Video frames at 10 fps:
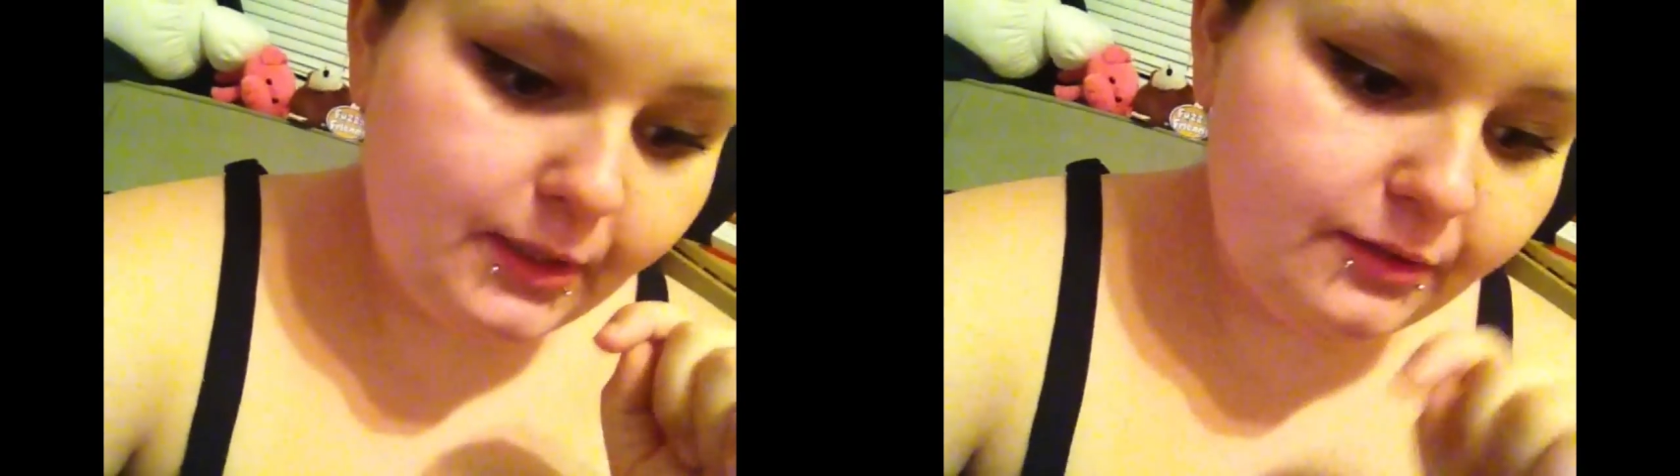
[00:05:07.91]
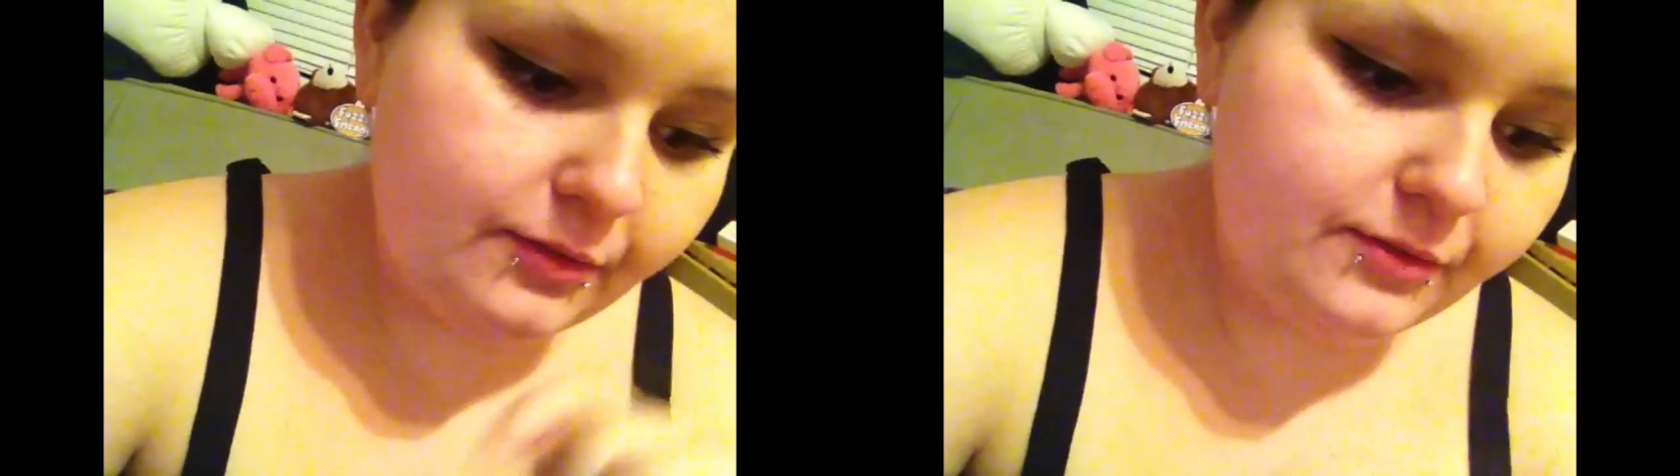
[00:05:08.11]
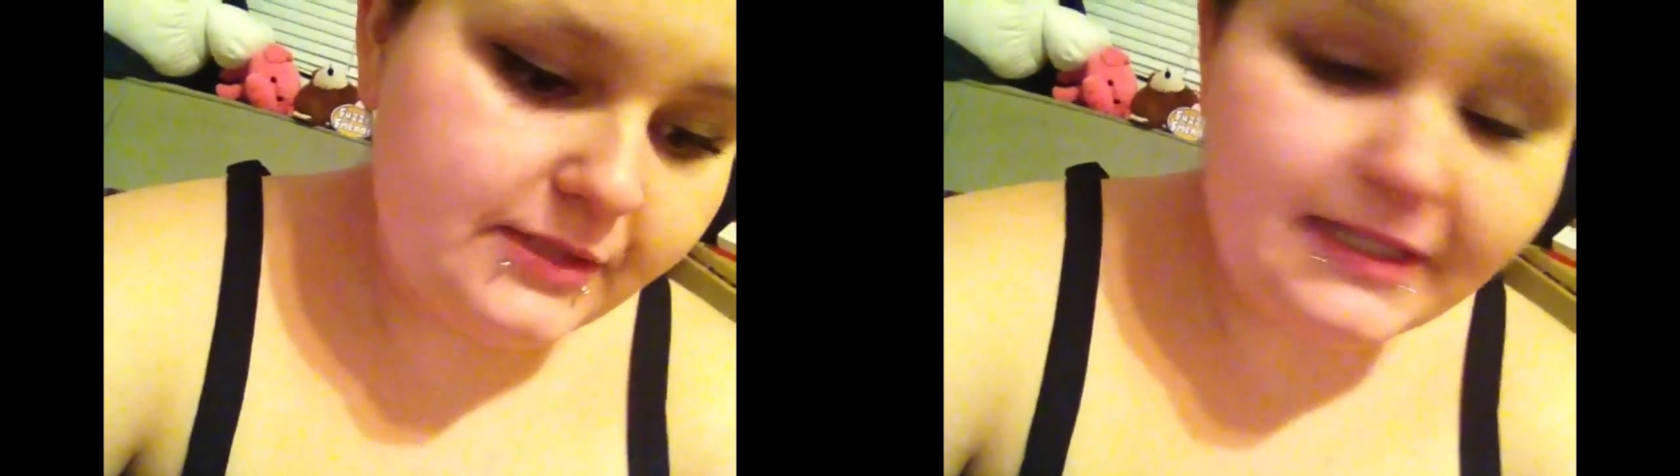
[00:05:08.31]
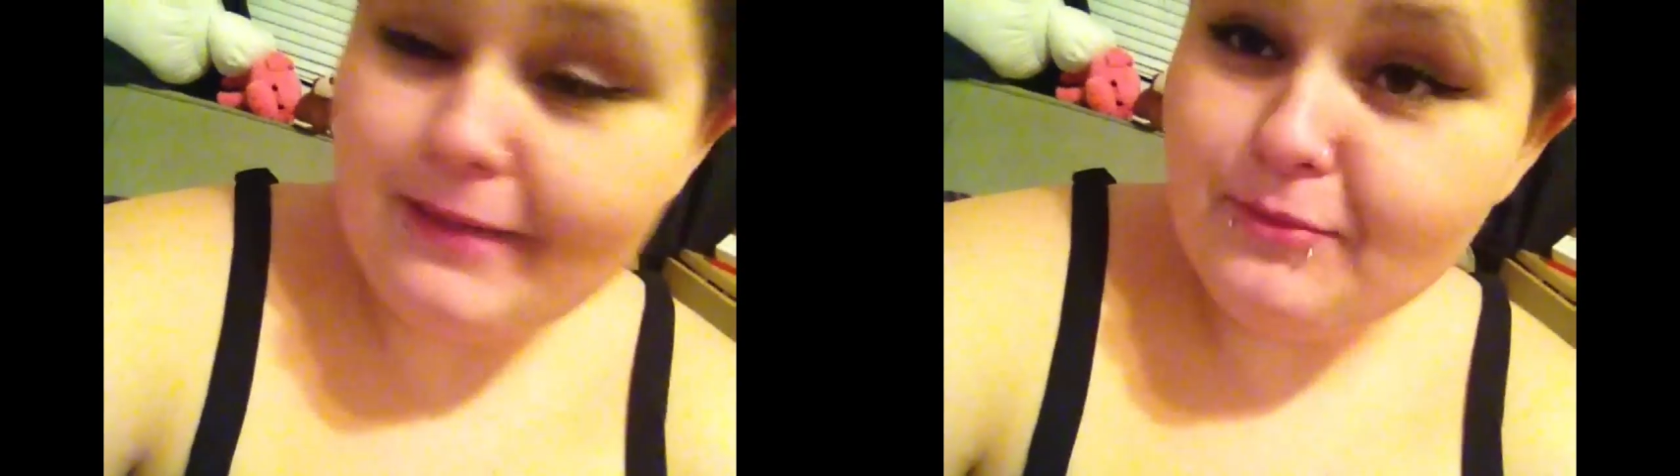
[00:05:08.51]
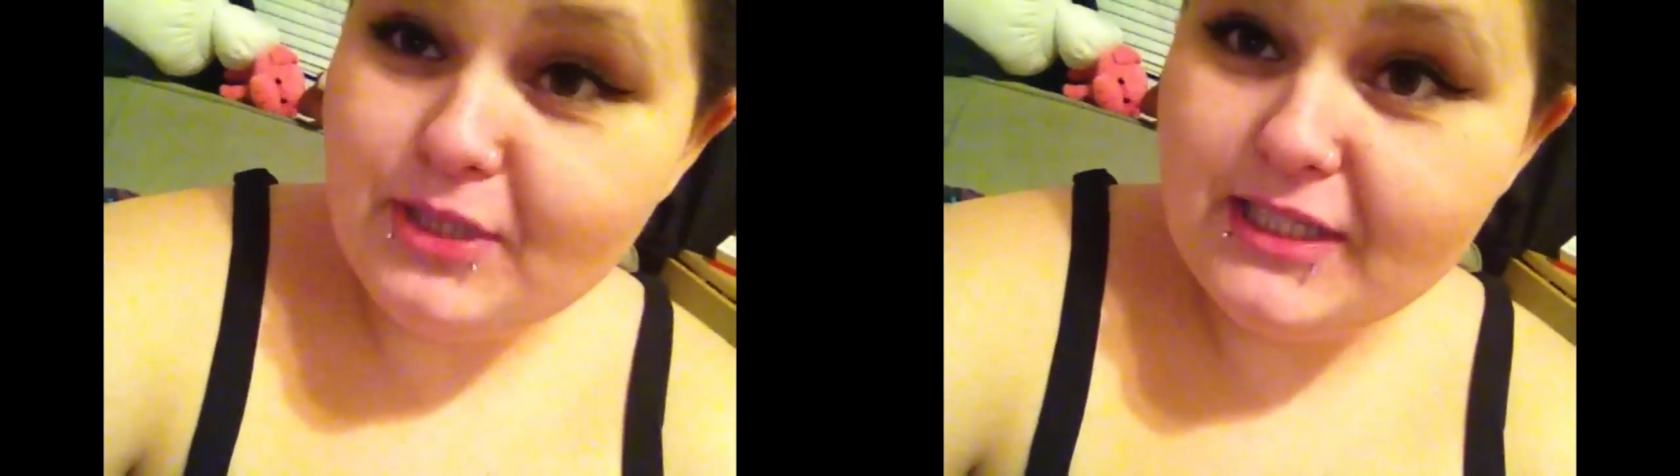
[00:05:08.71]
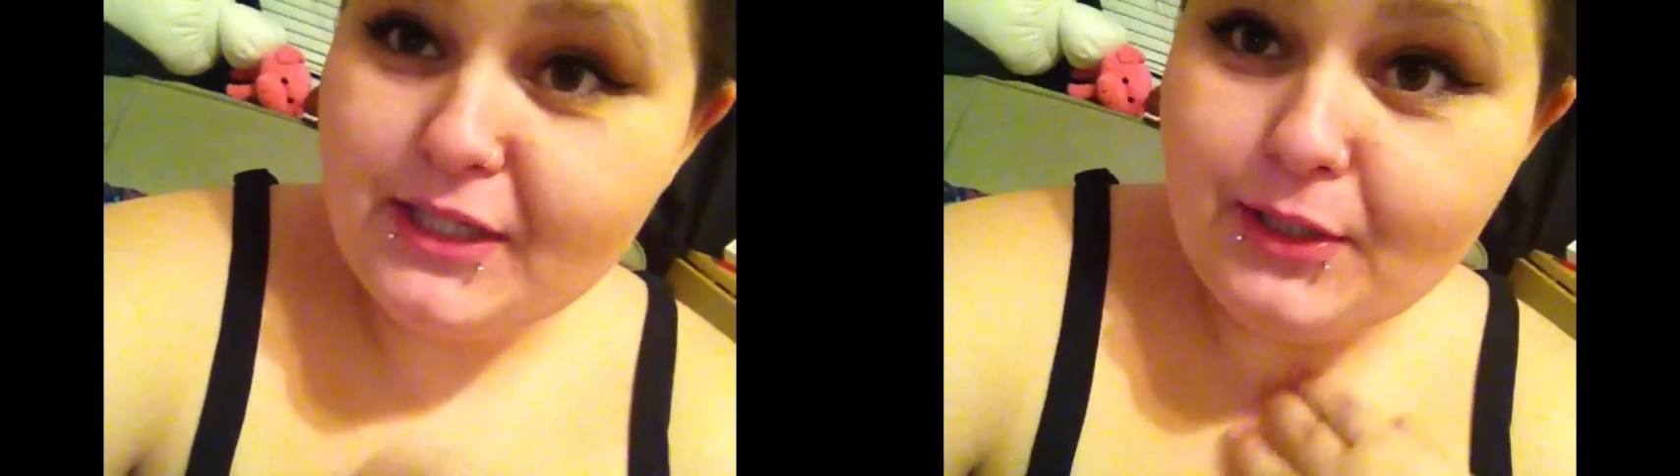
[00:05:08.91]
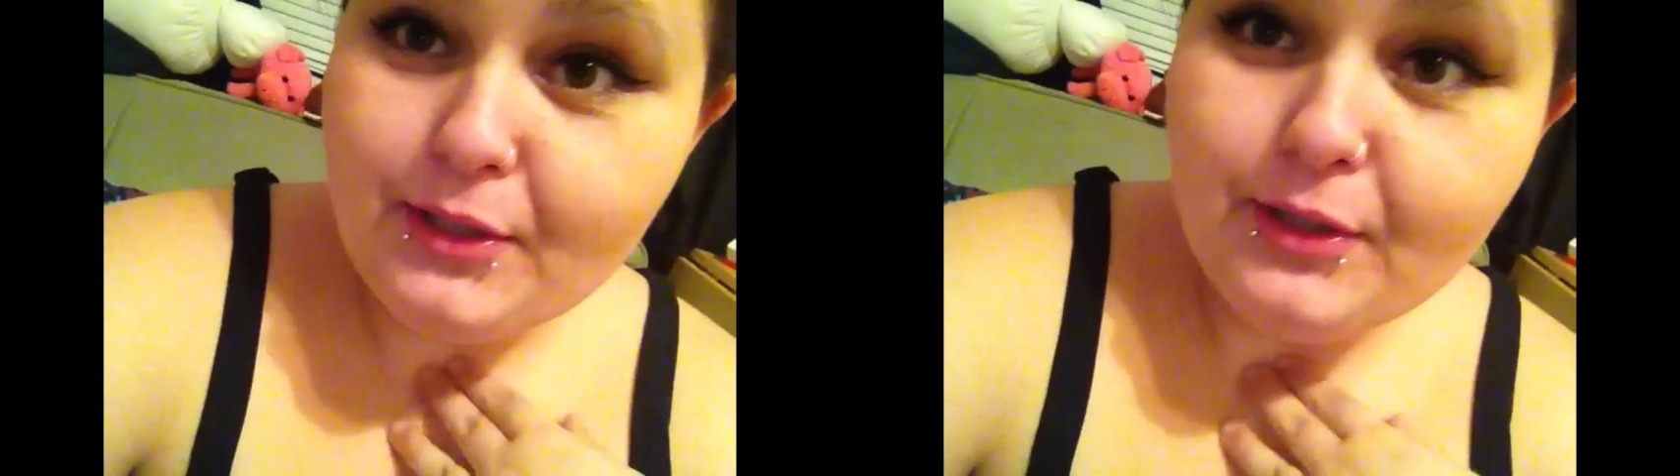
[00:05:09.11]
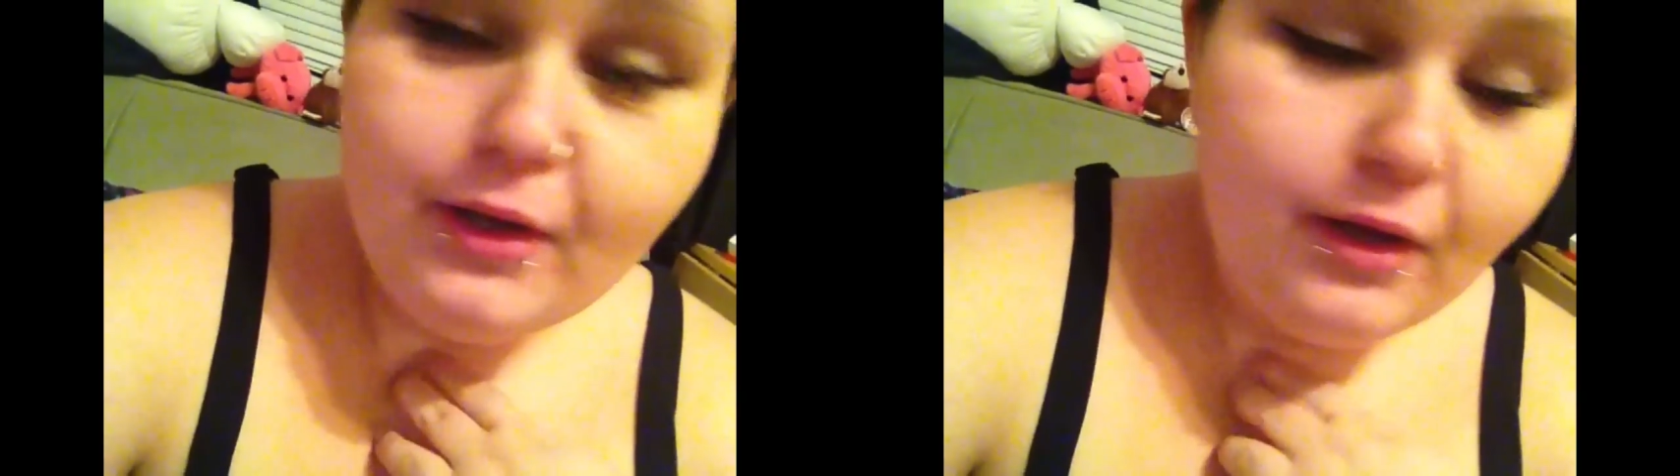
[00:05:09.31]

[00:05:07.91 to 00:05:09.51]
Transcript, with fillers: clothes and I'm just gonna